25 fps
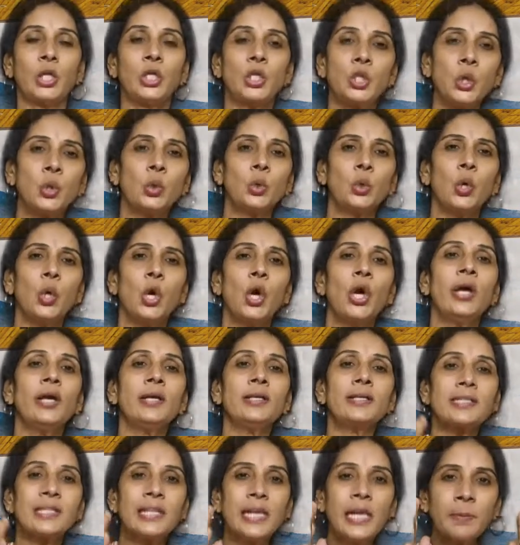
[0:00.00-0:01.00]
2,
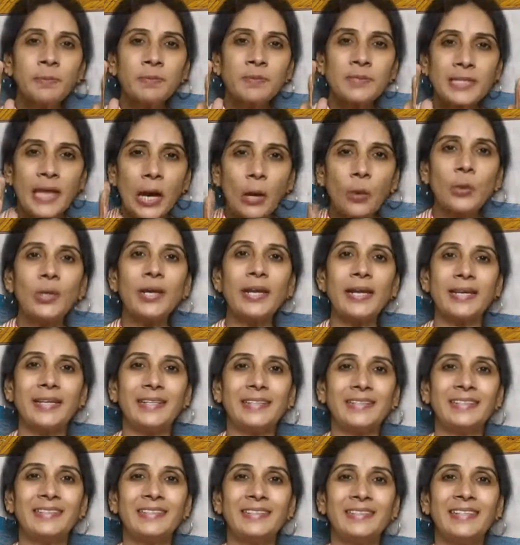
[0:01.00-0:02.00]
sleep soundly.
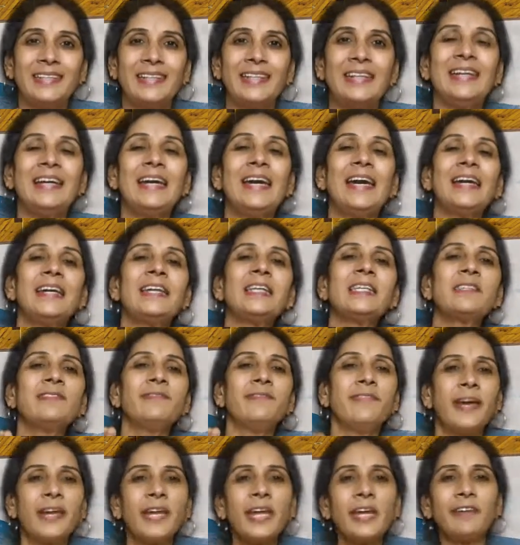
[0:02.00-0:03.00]
It is
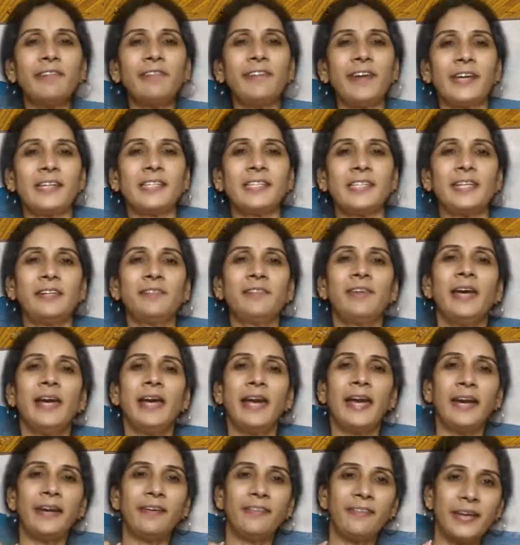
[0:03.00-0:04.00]
very effective
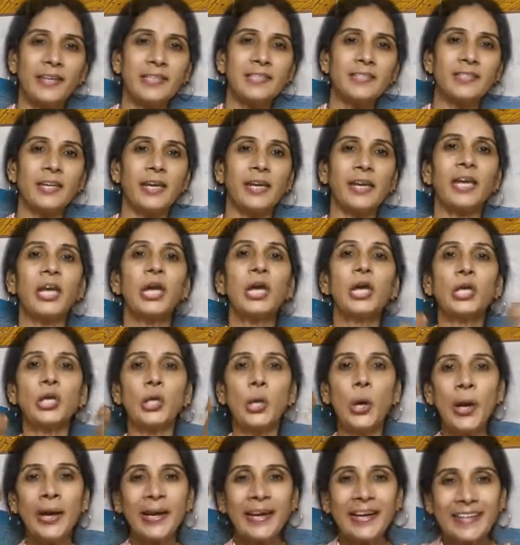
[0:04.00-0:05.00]
in resting
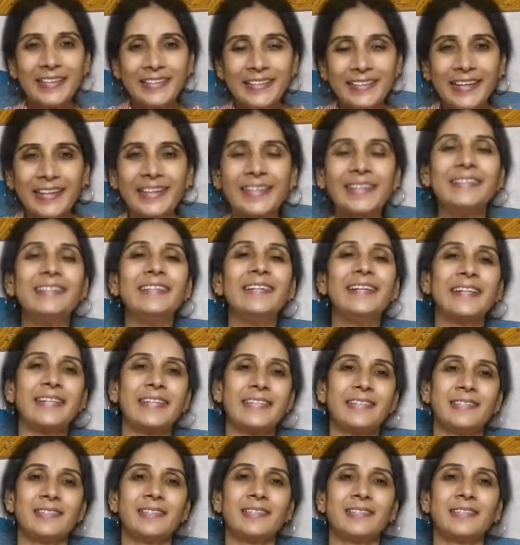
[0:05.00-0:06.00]
your tired
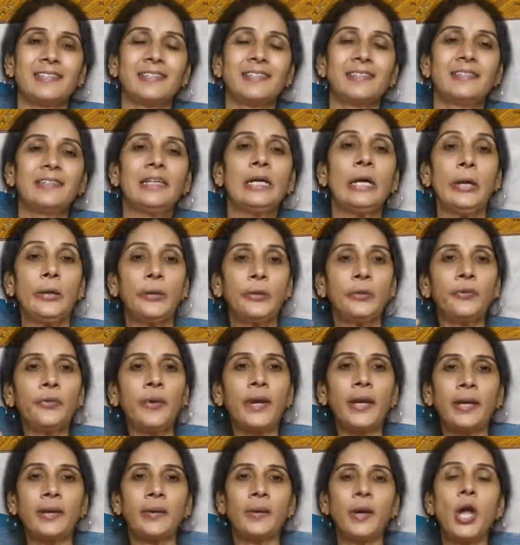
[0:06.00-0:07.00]
eyes.
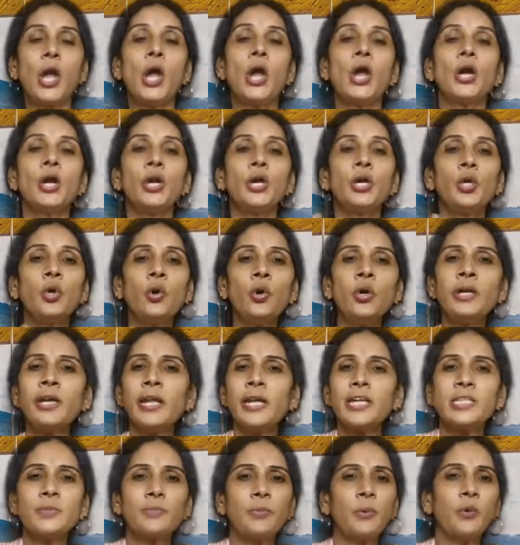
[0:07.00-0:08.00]
3, don't
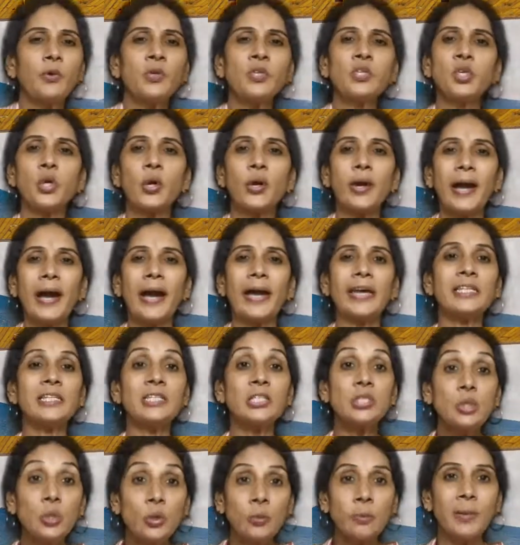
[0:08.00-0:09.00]
expose your
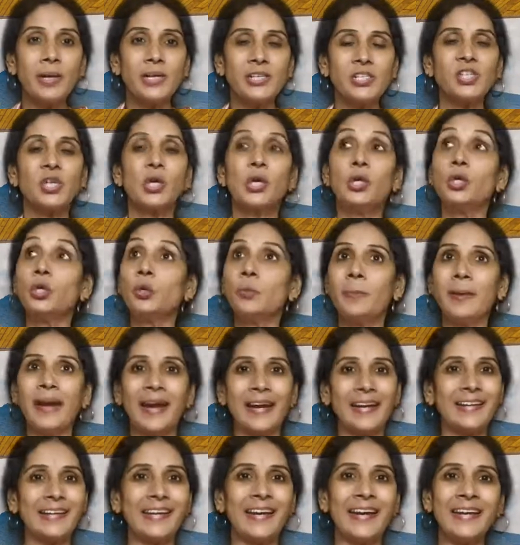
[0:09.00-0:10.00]
eyes too much to
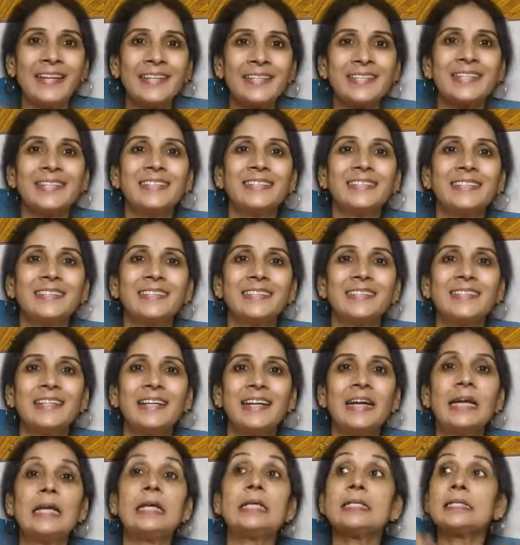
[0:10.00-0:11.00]
bright light,
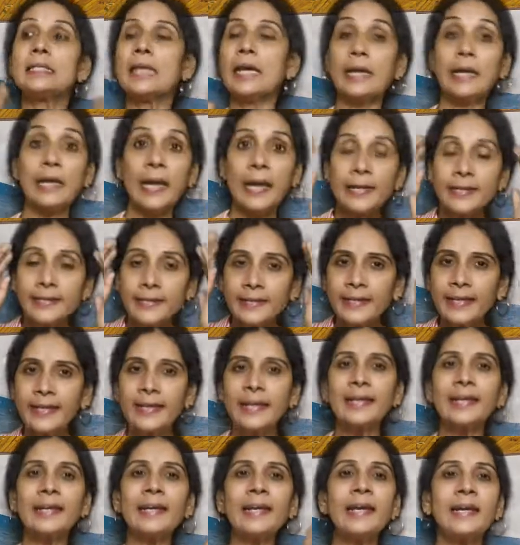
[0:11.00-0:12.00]
sunlight
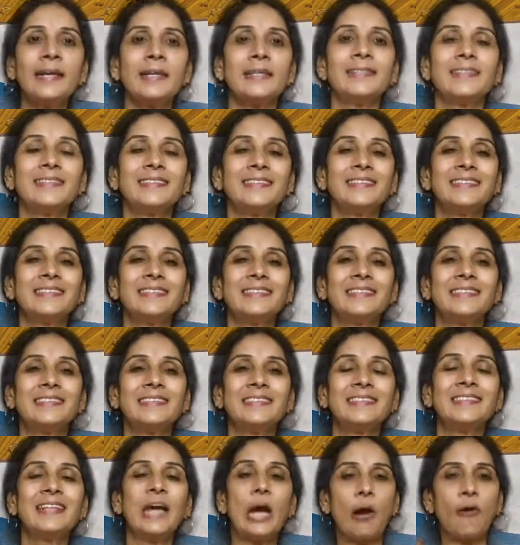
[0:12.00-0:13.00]
directly.
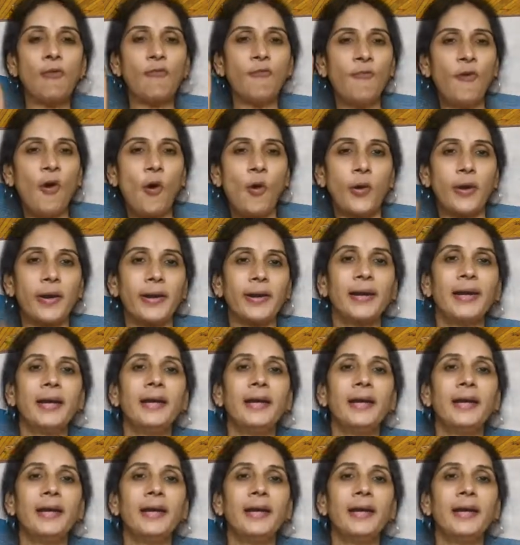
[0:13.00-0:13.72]
4,